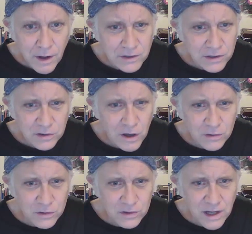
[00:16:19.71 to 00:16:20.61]
Not
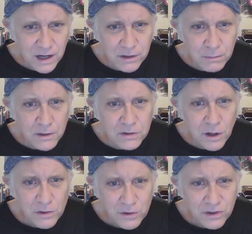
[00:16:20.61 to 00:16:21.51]
just social studies,
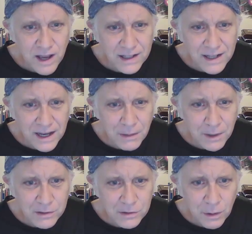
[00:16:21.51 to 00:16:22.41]
but social
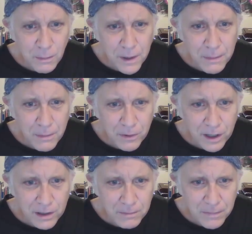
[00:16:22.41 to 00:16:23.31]
dynamics, so that
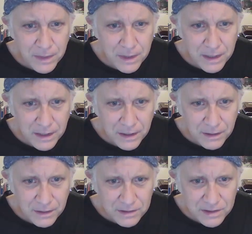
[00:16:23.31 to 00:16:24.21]
people can
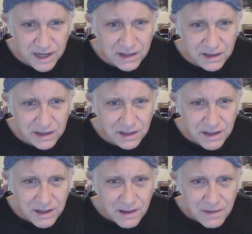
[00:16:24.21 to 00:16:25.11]
see